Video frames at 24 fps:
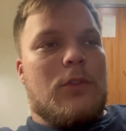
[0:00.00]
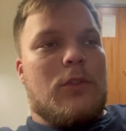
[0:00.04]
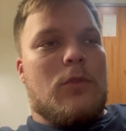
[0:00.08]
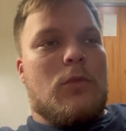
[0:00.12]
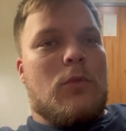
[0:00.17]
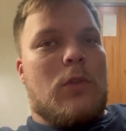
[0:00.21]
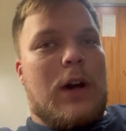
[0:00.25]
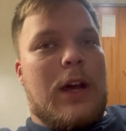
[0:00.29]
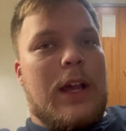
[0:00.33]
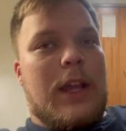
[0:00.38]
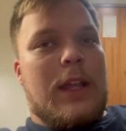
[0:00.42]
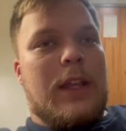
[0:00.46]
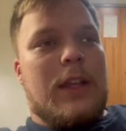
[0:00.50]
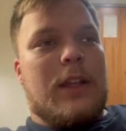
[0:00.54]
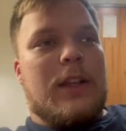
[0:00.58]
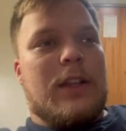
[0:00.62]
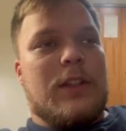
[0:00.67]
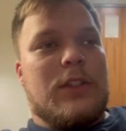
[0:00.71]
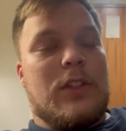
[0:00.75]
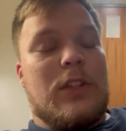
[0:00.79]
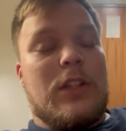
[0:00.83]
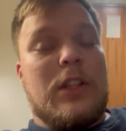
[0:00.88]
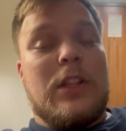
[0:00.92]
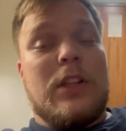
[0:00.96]
Why?
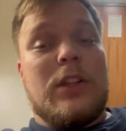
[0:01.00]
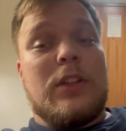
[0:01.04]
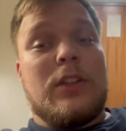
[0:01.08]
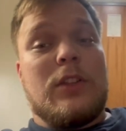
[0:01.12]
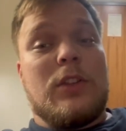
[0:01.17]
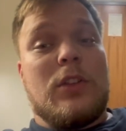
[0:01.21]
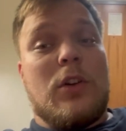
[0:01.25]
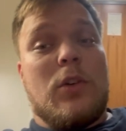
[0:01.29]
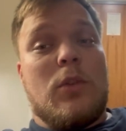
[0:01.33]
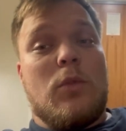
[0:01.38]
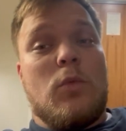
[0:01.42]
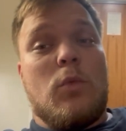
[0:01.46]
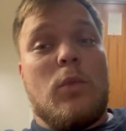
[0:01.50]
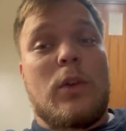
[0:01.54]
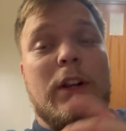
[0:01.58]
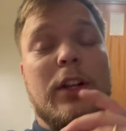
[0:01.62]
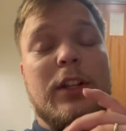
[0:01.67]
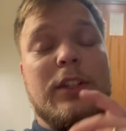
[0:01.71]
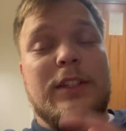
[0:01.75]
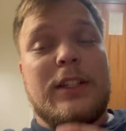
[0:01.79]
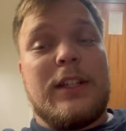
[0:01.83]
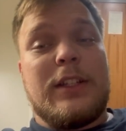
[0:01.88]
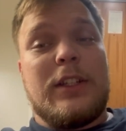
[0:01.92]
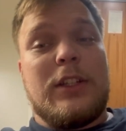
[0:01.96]
Because you need to know where
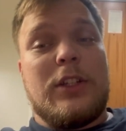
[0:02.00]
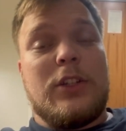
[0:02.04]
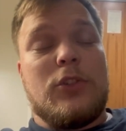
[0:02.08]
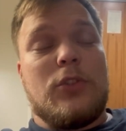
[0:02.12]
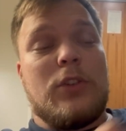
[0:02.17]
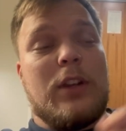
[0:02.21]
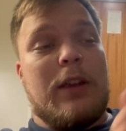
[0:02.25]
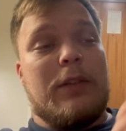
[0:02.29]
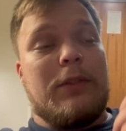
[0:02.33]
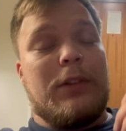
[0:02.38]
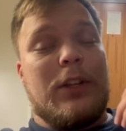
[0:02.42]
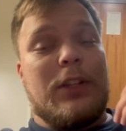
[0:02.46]
you're sending your driver.